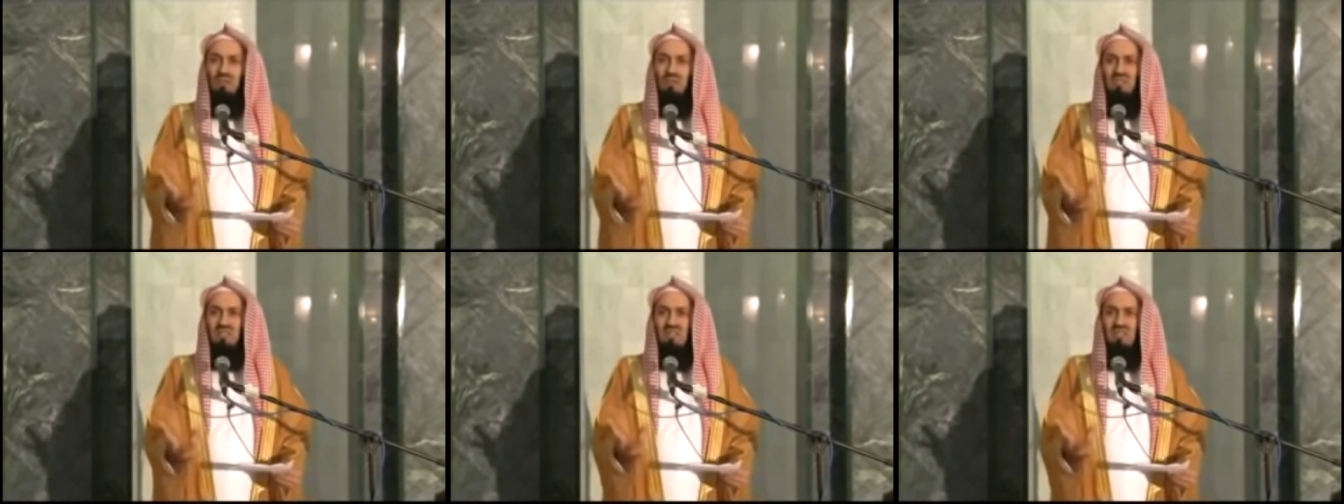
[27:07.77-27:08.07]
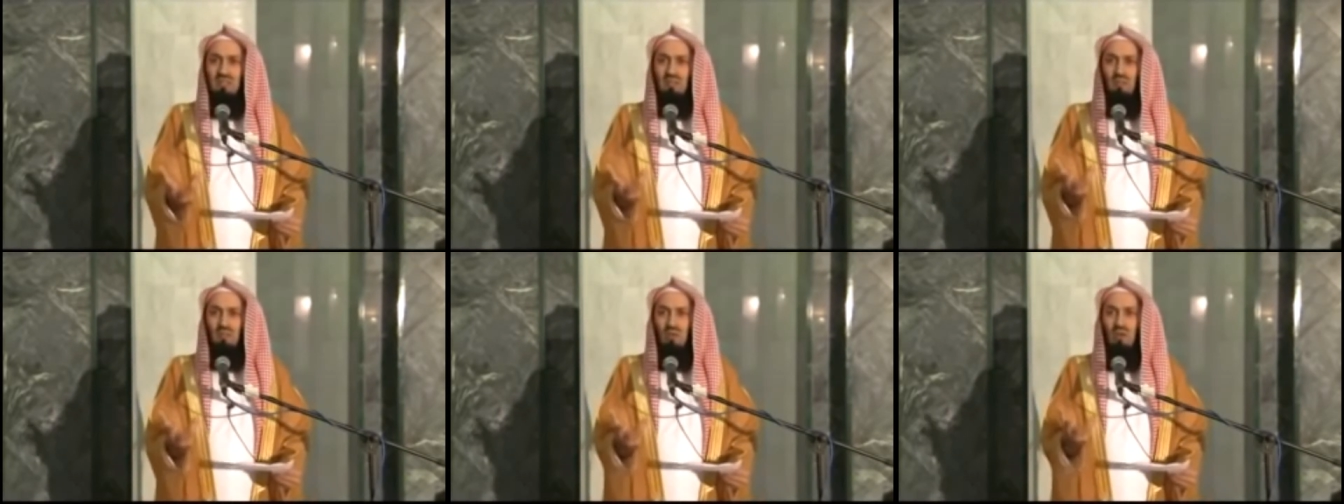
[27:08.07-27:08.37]

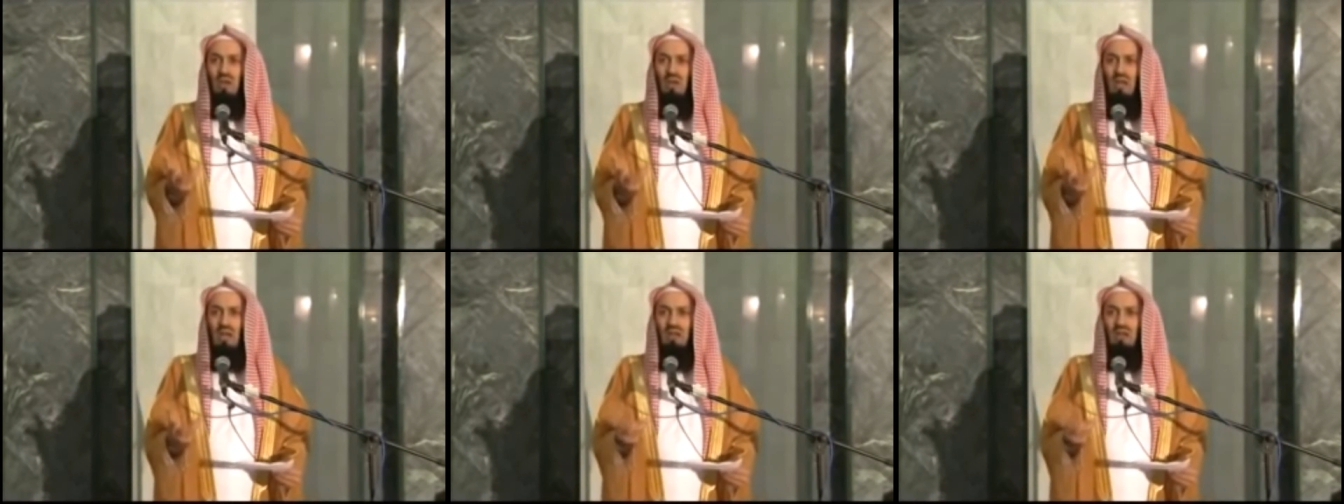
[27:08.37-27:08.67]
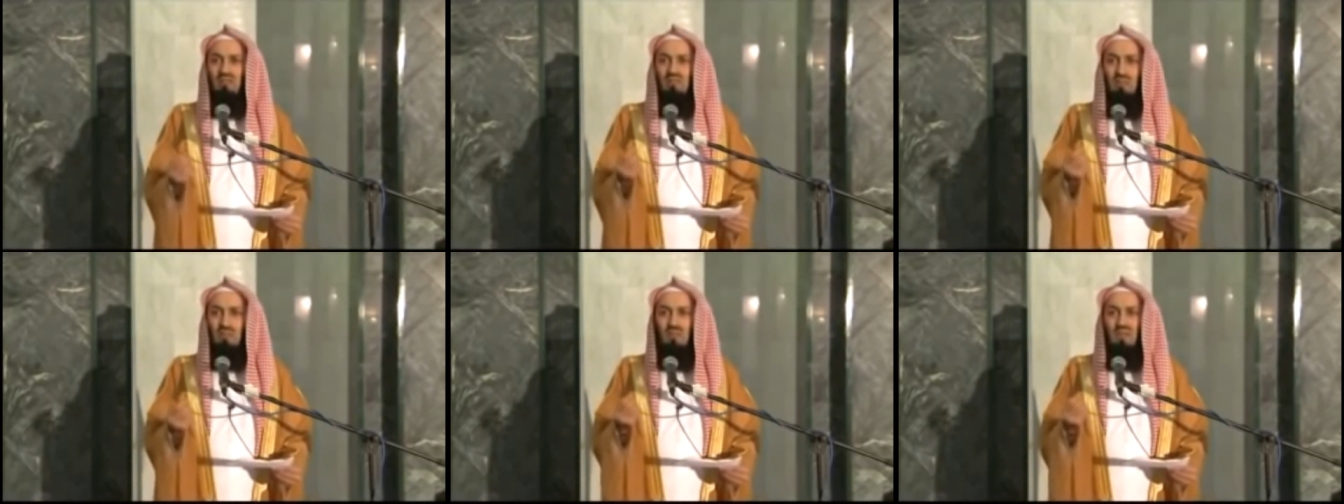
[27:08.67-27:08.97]
boosting the morale
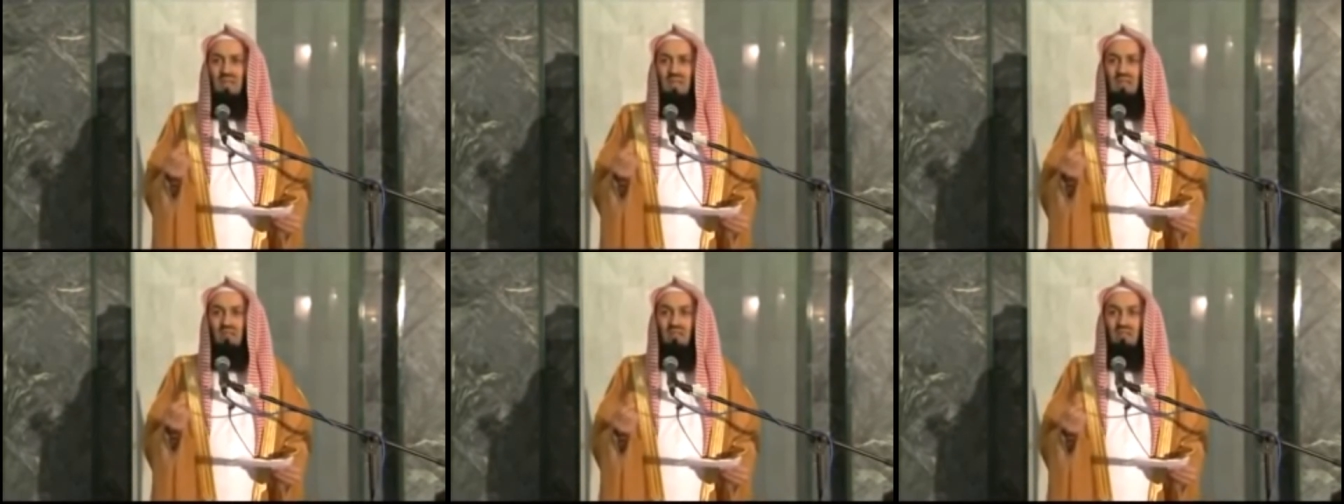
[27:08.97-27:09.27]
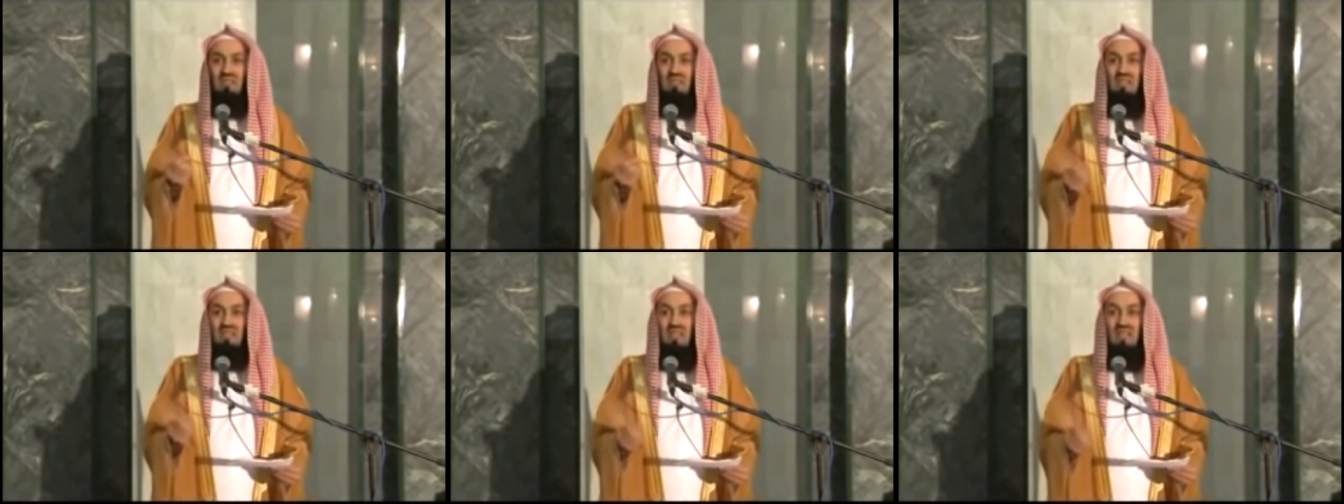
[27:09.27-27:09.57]
of the
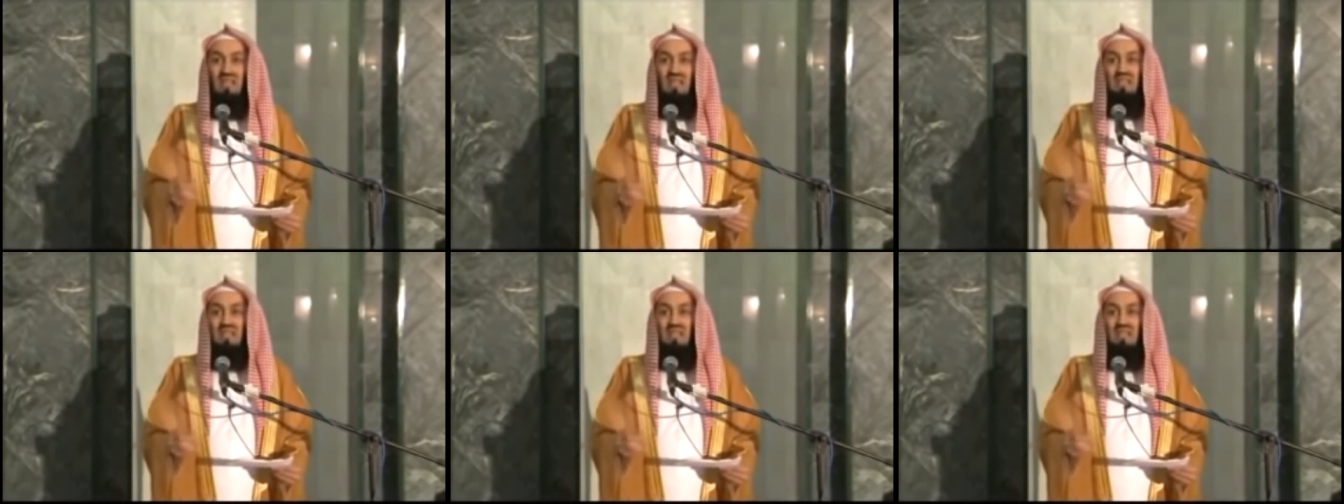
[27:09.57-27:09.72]
believers.